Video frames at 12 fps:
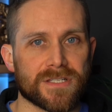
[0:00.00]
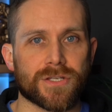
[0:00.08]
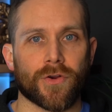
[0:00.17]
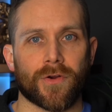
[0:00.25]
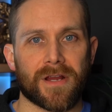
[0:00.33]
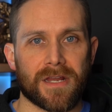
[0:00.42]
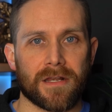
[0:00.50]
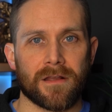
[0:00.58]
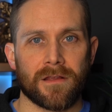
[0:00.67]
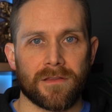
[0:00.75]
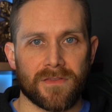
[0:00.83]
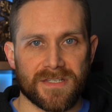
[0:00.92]
it's during
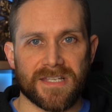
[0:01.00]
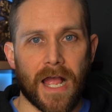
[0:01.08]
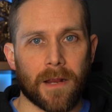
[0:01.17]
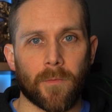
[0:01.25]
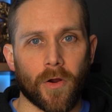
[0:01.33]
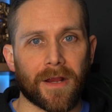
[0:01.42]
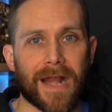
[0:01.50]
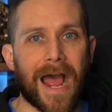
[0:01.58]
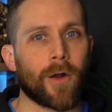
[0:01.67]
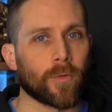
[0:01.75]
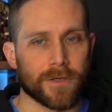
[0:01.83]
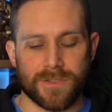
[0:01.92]
the stock market
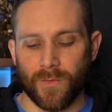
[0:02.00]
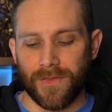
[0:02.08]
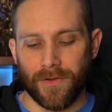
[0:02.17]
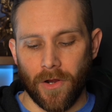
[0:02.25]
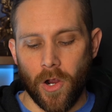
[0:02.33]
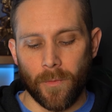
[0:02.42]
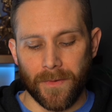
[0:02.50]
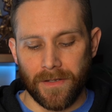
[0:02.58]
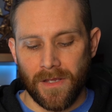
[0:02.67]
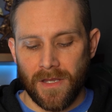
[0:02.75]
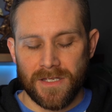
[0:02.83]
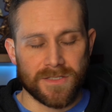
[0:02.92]
hours when they're
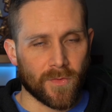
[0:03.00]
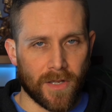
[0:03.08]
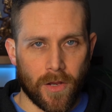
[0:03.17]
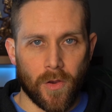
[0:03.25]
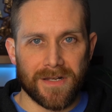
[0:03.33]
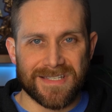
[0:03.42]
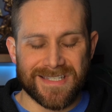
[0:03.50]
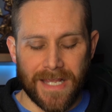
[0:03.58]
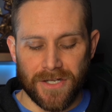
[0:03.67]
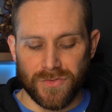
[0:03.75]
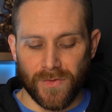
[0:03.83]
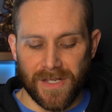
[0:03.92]
open. So we're going to go ahead and
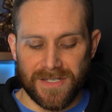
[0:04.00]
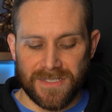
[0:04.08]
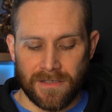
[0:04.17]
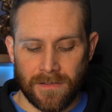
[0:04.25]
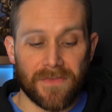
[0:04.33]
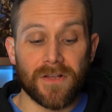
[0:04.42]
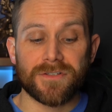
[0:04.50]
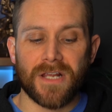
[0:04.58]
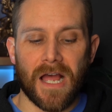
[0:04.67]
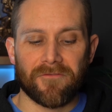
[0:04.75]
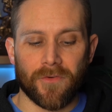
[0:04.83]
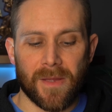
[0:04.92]
schedule this. And there's a
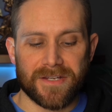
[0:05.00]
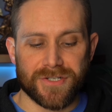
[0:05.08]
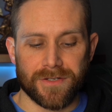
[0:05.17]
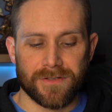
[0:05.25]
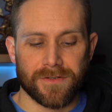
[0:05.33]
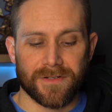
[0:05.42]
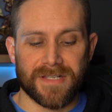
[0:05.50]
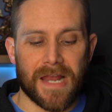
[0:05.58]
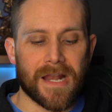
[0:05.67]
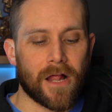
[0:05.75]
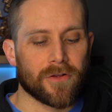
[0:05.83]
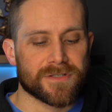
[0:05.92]
confirmation. Your
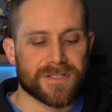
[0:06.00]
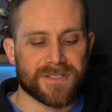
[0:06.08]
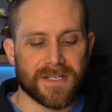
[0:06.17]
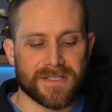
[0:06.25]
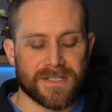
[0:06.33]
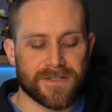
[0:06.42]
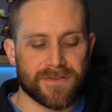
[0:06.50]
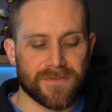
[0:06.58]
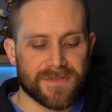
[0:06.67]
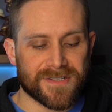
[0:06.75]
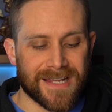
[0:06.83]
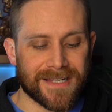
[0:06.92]

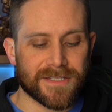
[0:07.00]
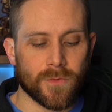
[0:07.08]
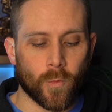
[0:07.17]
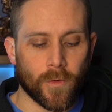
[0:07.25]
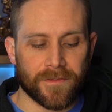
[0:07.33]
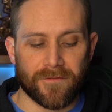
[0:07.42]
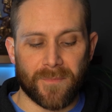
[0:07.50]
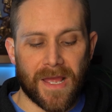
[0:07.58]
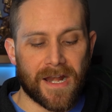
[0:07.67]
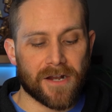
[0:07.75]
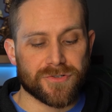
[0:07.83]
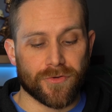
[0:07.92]
$10.62 worth of
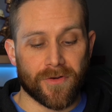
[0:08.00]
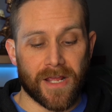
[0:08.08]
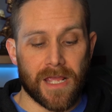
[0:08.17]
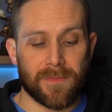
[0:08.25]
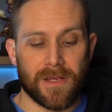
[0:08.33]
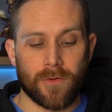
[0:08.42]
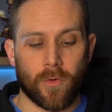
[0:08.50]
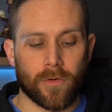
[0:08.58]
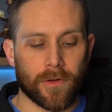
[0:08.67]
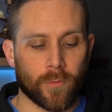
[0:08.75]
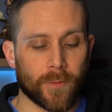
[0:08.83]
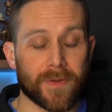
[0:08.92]
Penn National Gaming
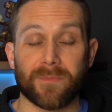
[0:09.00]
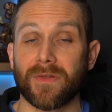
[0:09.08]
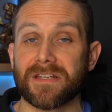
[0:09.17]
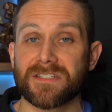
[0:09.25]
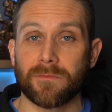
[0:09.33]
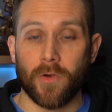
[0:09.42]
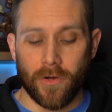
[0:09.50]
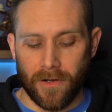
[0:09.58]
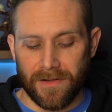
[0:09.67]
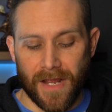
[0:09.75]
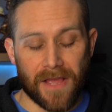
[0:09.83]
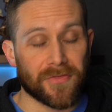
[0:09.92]
order will be placed
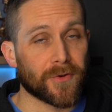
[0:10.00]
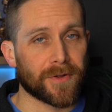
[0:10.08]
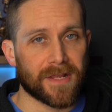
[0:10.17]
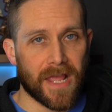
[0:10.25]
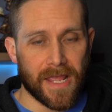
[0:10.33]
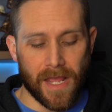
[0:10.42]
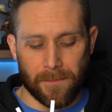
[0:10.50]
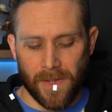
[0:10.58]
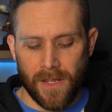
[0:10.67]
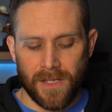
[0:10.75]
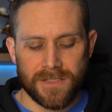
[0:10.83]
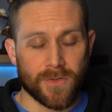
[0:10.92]
tomorrow at 9:30 a.m.
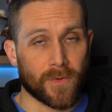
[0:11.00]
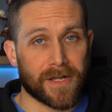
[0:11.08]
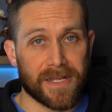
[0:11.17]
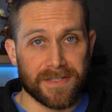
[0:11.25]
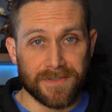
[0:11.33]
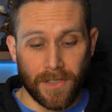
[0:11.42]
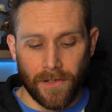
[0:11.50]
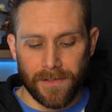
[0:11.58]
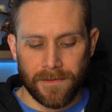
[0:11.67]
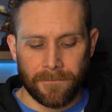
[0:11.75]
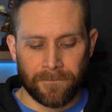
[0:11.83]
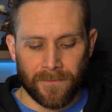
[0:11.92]
So we're going to hit done.